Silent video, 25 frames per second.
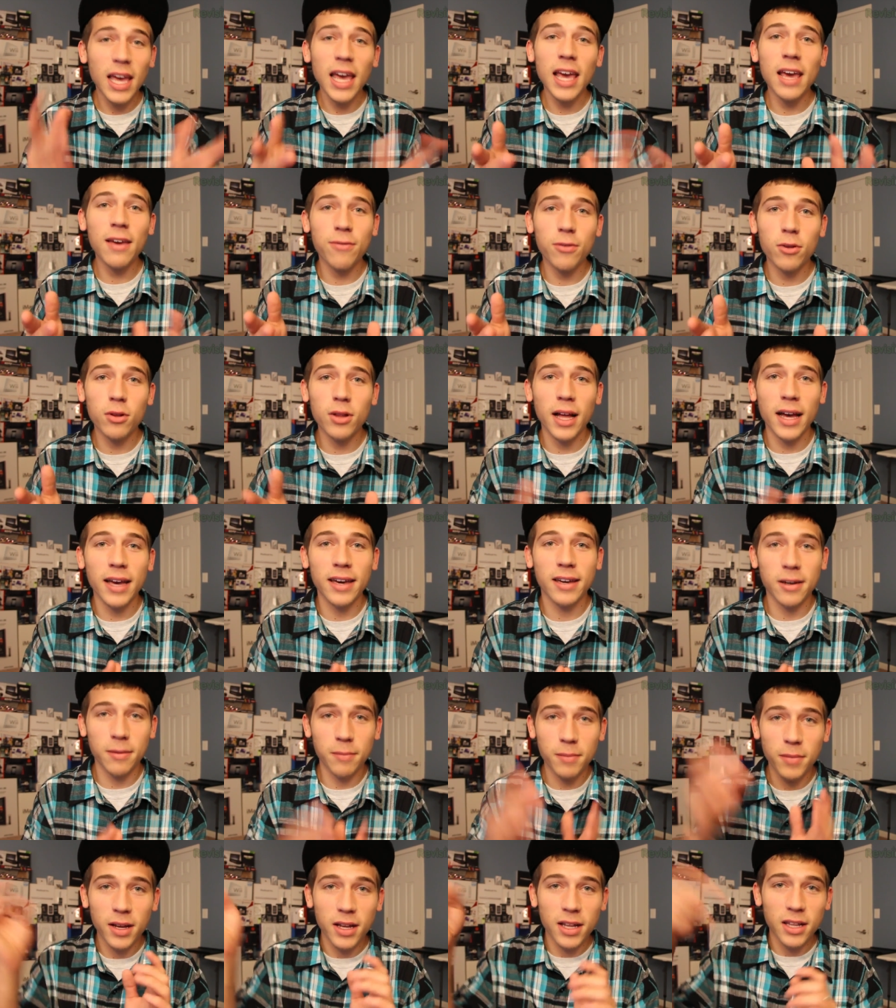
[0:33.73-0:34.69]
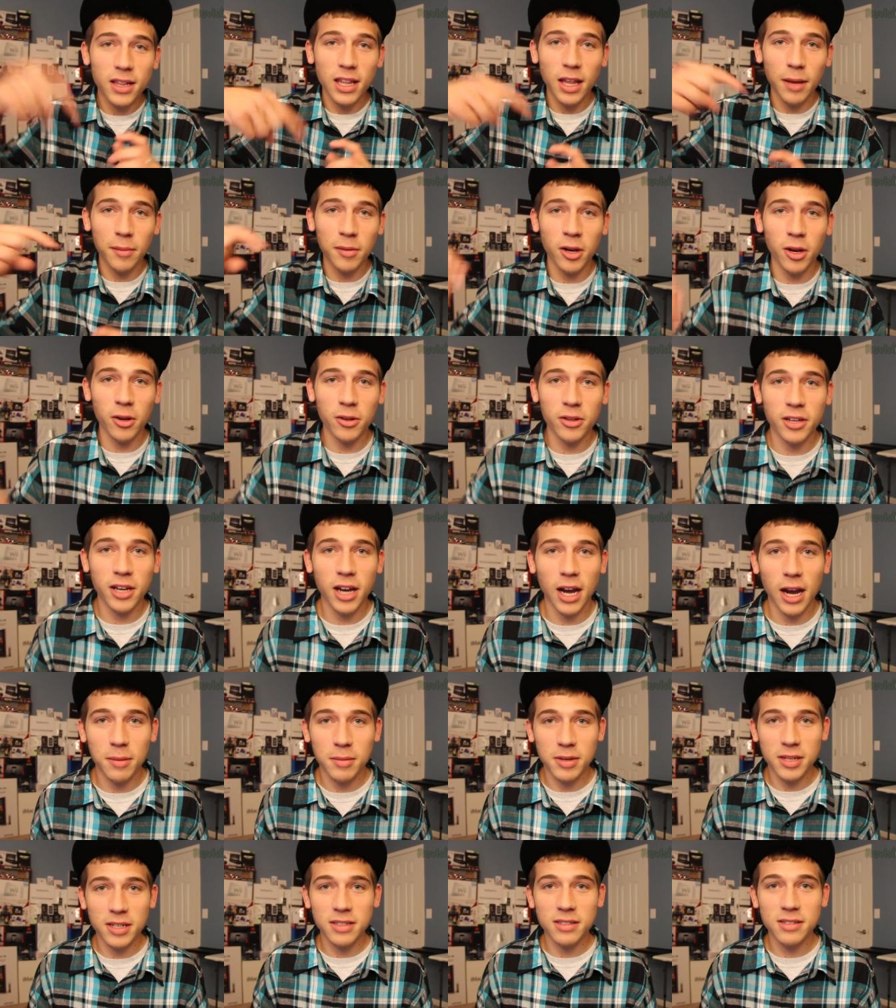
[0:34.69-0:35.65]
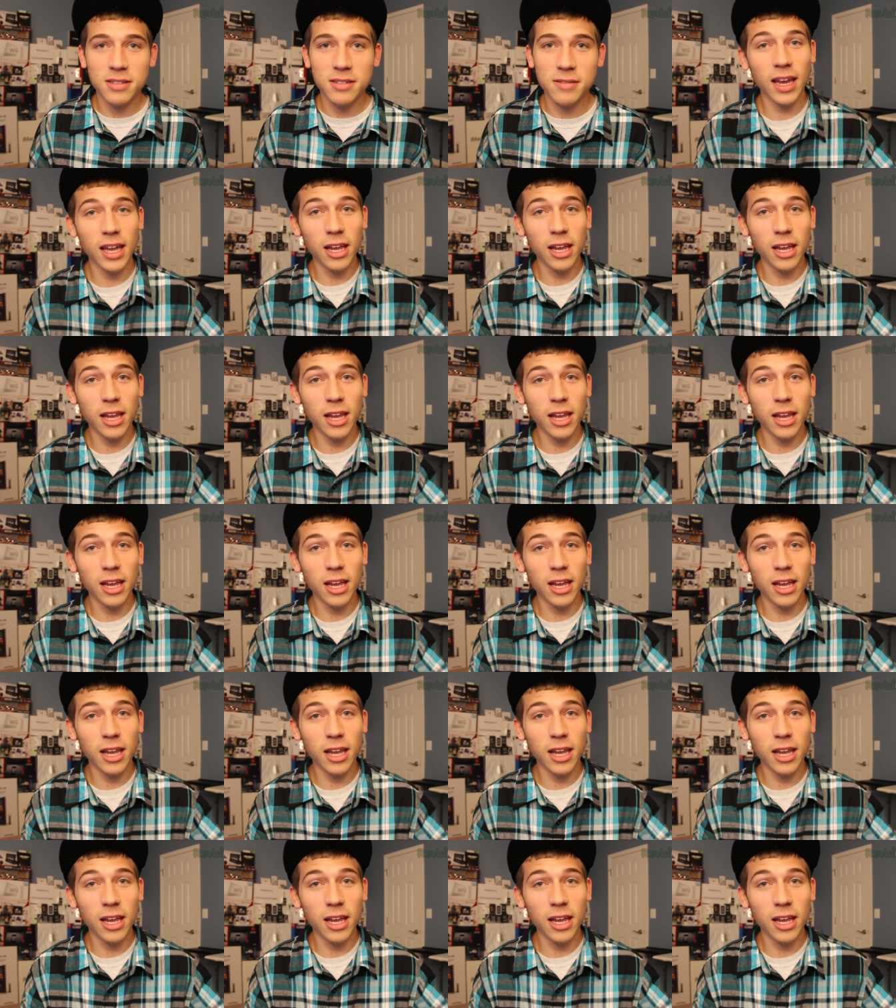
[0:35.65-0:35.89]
If you like them, let me know in the comments.